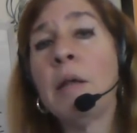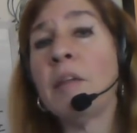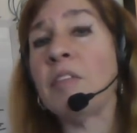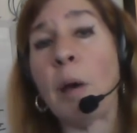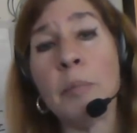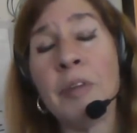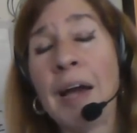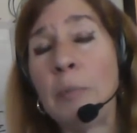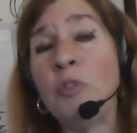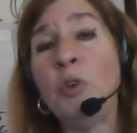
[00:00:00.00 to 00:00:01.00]

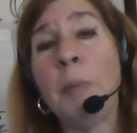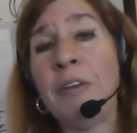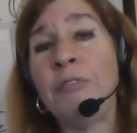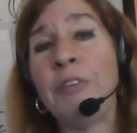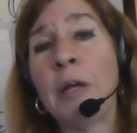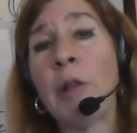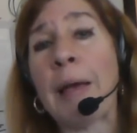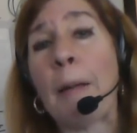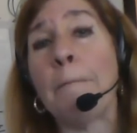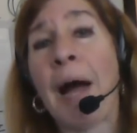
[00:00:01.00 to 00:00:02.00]
Sometimes you may feel
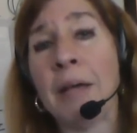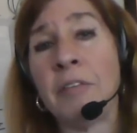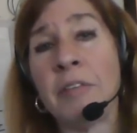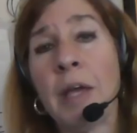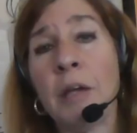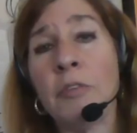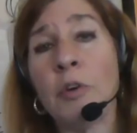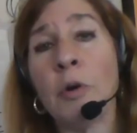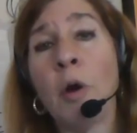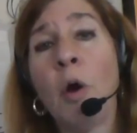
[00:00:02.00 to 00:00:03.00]
like a
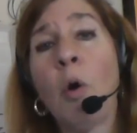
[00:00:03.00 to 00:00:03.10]
bystander